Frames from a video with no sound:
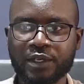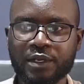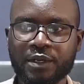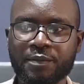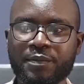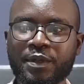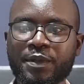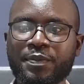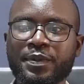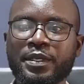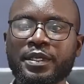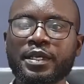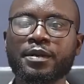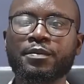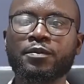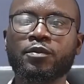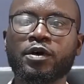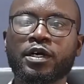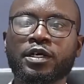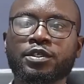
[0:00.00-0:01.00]
BPM
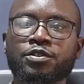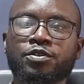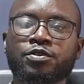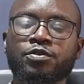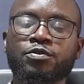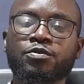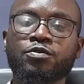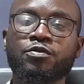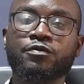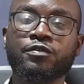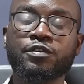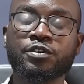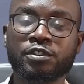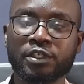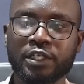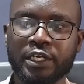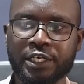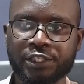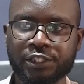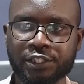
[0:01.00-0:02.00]
works through
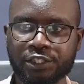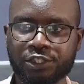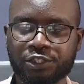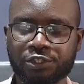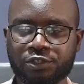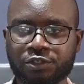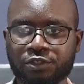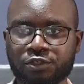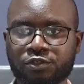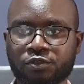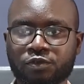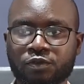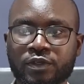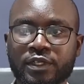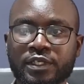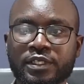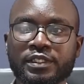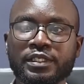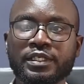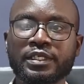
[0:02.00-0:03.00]
visualization. So
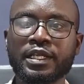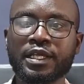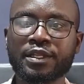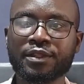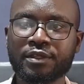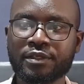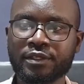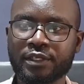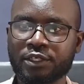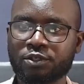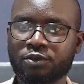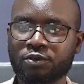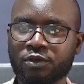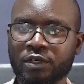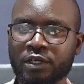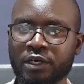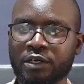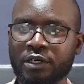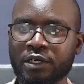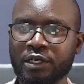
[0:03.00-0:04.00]
there's nothing that could
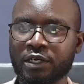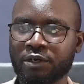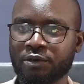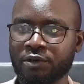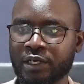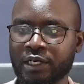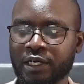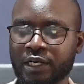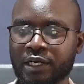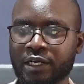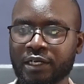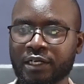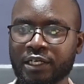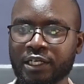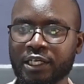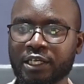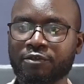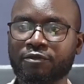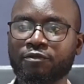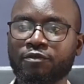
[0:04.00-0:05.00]
occur
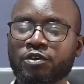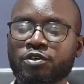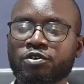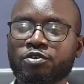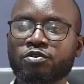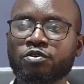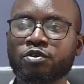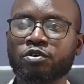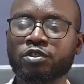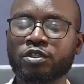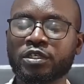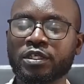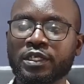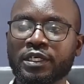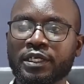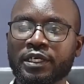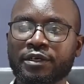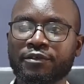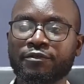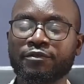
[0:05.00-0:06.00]
if we do not
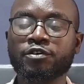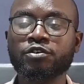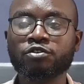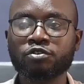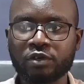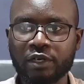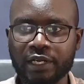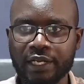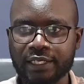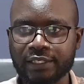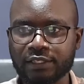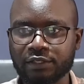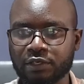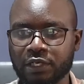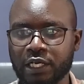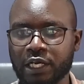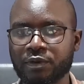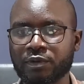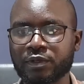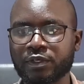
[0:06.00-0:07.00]
visualize on
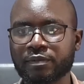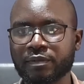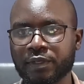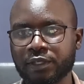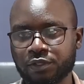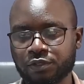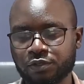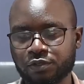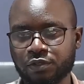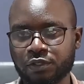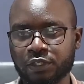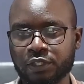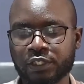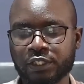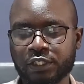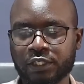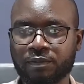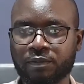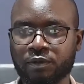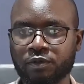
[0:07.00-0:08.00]
how it's
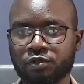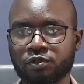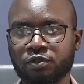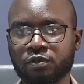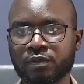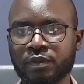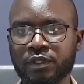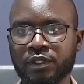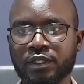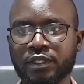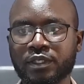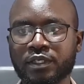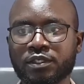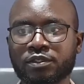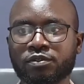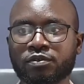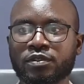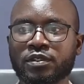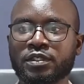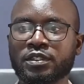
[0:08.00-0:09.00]
supposed to be.
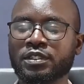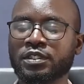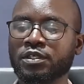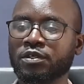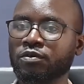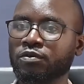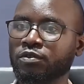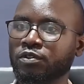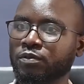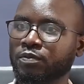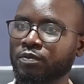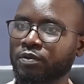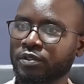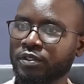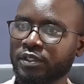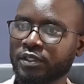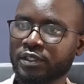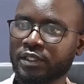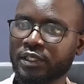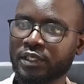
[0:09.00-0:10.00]
So this includes
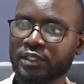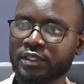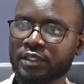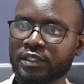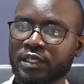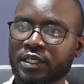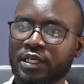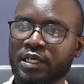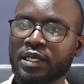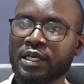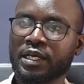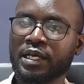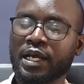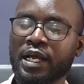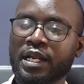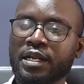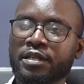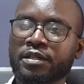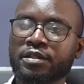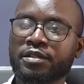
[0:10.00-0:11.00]
processes
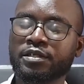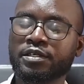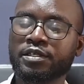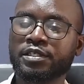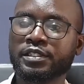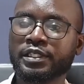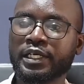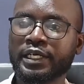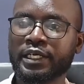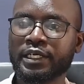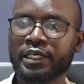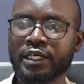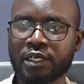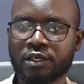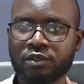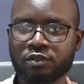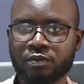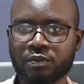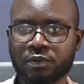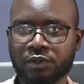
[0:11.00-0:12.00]
and the desired
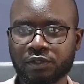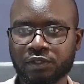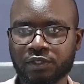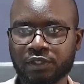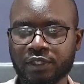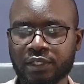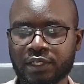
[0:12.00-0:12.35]
outputs.